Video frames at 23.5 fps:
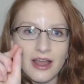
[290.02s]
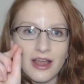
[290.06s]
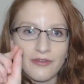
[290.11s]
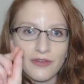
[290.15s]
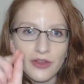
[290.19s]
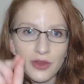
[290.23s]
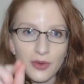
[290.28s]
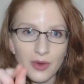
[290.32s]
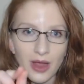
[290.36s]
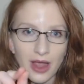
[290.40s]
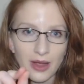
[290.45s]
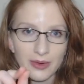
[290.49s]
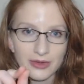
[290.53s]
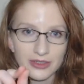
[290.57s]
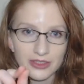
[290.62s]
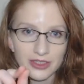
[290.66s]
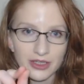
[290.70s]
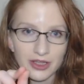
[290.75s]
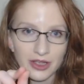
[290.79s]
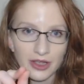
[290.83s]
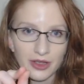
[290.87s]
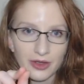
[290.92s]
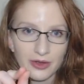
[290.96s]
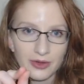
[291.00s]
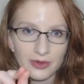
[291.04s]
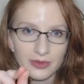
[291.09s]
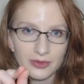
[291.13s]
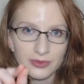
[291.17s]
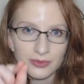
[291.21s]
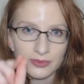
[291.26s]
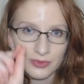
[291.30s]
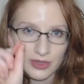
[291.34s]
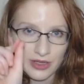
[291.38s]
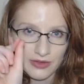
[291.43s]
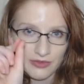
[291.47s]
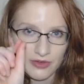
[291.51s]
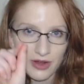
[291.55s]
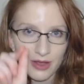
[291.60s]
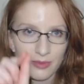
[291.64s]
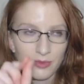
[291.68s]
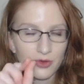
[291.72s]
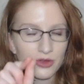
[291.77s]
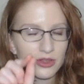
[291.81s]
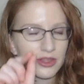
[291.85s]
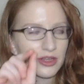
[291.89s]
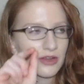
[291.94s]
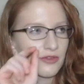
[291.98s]
a few hours ago, if not
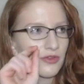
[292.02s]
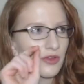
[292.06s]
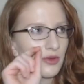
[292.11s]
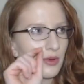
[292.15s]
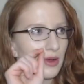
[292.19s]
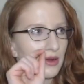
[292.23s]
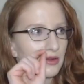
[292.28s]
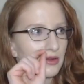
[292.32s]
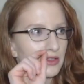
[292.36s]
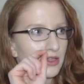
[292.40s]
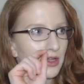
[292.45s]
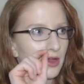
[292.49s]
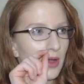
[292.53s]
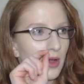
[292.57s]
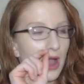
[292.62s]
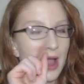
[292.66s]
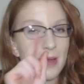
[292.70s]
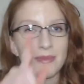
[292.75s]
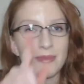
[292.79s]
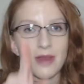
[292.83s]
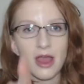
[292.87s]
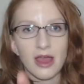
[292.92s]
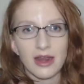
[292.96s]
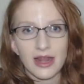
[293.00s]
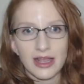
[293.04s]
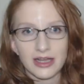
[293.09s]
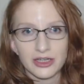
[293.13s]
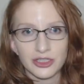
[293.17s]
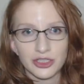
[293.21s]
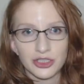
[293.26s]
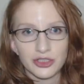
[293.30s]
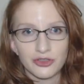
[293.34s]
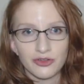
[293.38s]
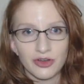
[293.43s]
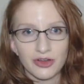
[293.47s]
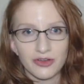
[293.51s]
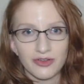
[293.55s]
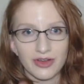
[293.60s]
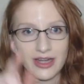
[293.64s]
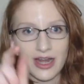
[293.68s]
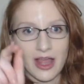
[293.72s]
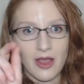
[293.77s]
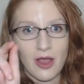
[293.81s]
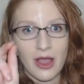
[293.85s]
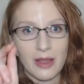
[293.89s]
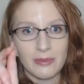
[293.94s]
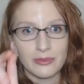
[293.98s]
more than a few hours ago. I'm not actually drunk right
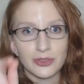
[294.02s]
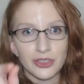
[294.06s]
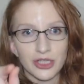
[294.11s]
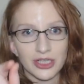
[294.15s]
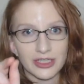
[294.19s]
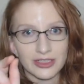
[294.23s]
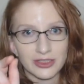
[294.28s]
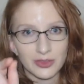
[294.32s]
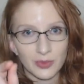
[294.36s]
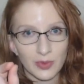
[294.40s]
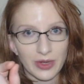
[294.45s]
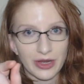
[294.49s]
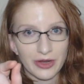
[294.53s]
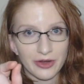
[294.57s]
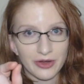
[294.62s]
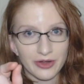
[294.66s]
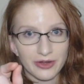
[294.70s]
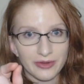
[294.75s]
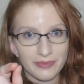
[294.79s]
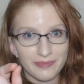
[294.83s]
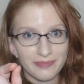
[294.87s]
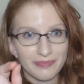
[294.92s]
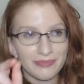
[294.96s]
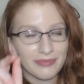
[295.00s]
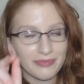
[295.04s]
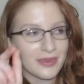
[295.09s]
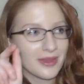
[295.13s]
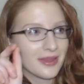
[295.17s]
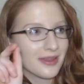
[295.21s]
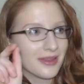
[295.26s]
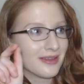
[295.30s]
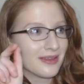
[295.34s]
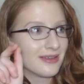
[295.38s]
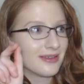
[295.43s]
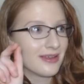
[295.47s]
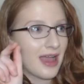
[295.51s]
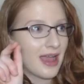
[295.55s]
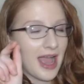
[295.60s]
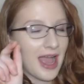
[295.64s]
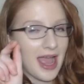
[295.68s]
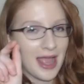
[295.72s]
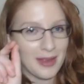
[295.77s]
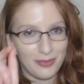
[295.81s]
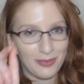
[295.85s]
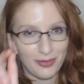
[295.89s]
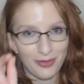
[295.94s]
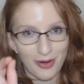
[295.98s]
now, I'm just weird.
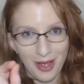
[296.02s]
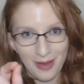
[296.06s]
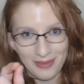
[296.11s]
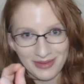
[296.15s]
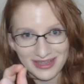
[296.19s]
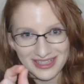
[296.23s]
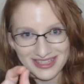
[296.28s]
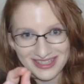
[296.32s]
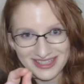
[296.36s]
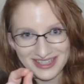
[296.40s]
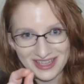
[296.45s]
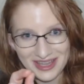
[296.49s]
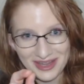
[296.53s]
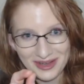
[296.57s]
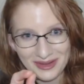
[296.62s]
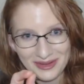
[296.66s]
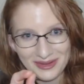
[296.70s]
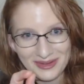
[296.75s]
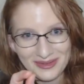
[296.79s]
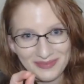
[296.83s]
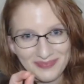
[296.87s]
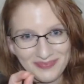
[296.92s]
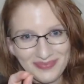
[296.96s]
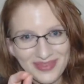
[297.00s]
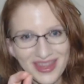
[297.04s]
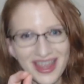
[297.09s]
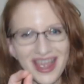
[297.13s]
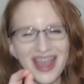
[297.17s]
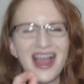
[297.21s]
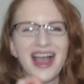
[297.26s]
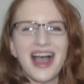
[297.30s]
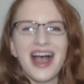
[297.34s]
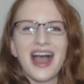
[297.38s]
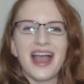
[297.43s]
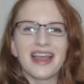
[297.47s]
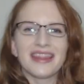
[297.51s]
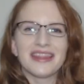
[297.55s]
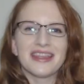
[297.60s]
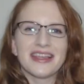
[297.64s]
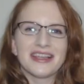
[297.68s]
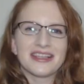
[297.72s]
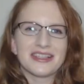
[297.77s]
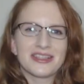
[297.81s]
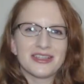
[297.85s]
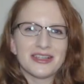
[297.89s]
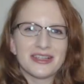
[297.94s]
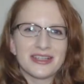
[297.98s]
I promise you. I
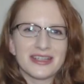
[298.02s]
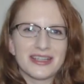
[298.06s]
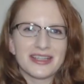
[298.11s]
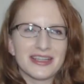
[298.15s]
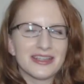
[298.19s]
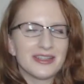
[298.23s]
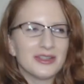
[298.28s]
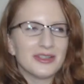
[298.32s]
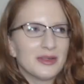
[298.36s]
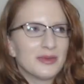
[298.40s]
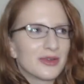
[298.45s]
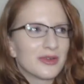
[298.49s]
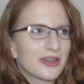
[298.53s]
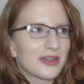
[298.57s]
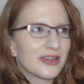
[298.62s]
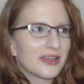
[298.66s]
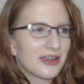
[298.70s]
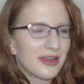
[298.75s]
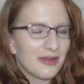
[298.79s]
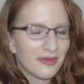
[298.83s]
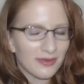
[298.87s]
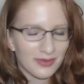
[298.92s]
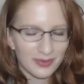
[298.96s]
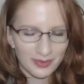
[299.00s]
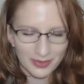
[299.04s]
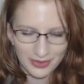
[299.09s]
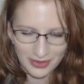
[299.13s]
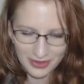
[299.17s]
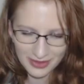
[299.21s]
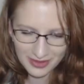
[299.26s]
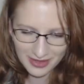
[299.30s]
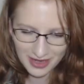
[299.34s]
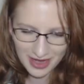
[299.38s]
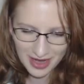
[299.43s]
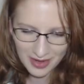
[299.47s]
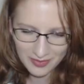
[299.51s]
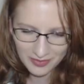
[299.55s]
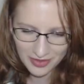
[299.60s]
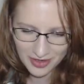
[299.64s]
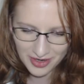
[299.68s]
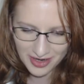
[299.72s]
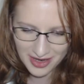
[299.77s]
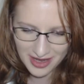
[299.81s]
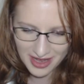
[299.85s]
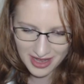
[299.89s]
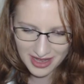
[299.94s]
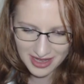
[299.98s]
think I started to get a little more comfortable on
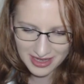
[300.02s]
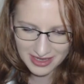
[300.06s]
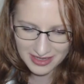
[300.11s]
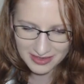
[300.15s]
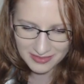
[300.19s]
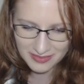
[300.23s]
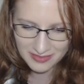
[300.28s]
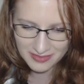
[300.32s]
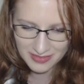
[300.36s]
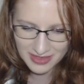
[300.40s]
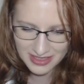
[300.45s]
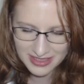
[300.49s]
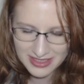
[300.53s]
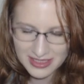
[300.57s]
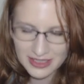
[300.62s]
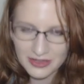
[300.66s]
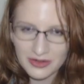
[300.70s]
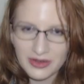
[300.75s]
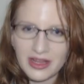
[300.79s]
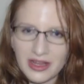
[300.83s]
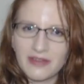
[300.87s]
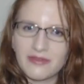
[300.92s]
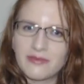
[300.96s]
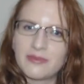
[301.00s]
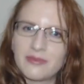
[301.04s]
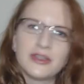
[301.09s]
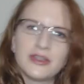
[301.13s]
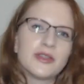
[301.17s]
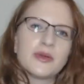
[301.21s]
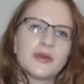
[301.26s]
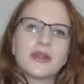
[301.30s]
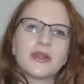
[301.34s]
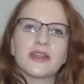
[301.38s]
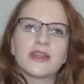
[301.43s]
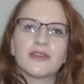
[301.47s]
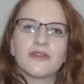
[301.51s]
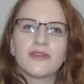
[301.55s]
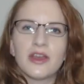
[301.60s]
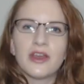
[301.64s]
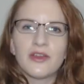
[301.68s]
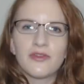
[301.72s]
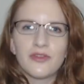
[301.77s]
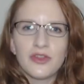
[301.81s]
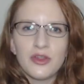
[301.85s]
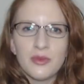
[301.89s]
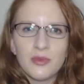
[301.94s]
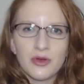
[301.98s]
camera, um, considering I've been doing a, a,
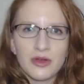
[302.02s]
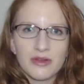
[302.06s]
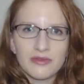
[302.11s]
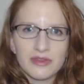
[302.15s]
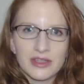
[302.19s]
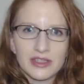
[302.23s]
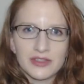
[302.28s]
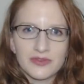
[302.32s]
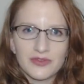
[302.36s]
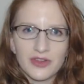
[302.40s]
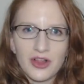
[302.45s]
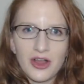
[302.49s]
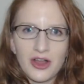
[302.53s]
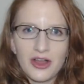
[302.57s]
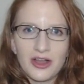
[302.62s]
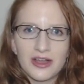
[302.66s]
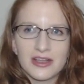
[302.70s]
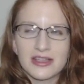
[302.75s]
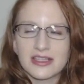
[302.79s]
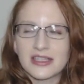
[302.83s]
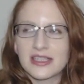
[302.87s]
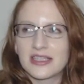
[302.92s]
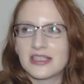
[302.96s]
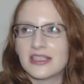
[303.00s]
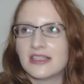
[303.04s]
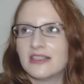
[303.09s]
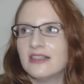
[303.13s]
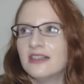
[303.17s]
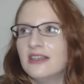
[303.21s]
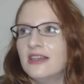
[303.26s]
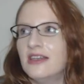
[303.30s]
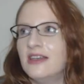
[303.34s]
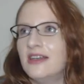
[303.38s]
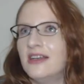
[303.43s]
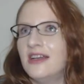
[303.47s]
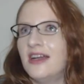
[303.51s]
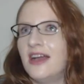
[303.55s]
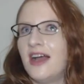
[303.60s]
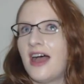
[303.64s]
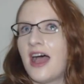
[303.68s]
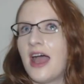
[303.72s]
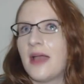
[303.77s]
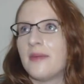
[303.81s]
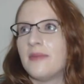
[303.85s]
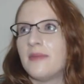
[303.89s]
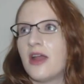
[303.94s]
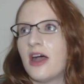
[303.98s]
few more of these vlogs and
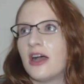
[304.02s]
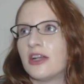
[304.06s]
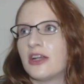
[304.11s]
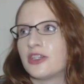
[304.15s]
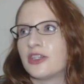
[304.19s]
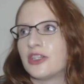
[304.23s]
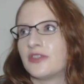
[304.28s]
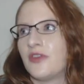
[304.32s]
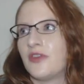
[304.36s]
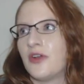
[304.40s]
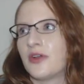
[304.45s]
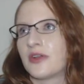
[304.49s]
I'm not just